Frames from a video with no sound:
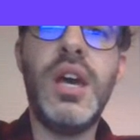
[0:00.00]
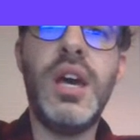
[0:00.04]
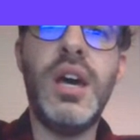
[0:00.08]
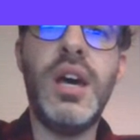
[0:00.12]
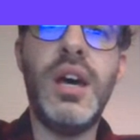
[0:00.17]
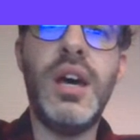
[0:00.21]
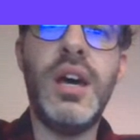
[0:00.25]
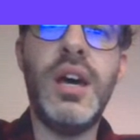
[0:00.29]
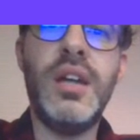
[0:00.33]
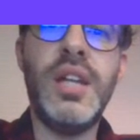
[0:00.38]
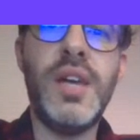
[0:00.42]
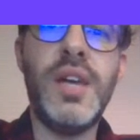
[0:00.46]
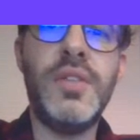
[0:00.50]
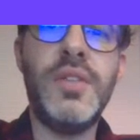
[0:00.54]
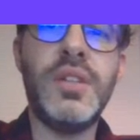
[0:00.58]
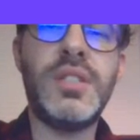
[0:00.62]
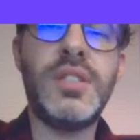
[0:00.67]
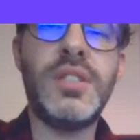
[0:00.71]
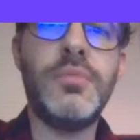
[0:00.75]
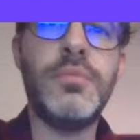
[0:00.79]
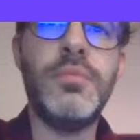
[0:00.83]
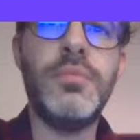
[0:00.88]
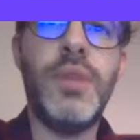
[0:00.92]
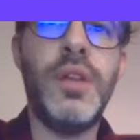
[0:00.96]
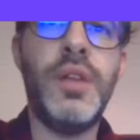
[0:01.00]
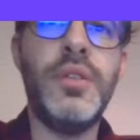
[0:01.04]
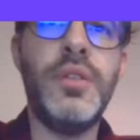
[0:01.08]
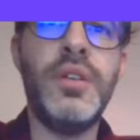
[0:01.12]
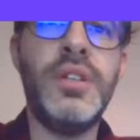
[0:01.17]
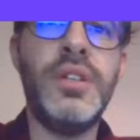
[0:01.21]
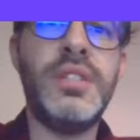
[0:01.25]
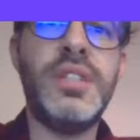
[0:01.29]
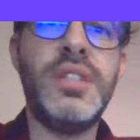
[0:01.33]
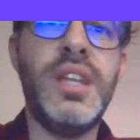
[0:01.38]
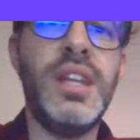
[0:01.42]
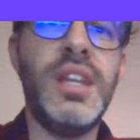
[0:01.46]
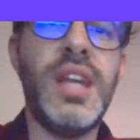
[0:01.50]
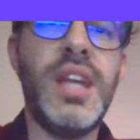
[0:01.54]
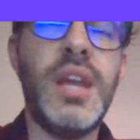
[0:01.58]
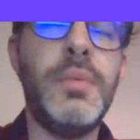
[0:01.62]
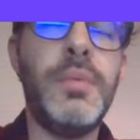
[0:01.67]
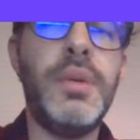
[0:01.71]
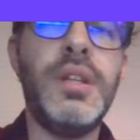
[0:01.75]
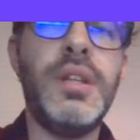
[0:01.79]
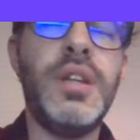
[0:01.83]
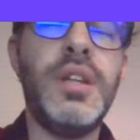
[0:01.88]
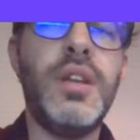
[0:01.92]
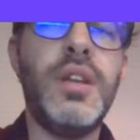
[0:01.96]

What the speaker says: and having some other sea anatomy in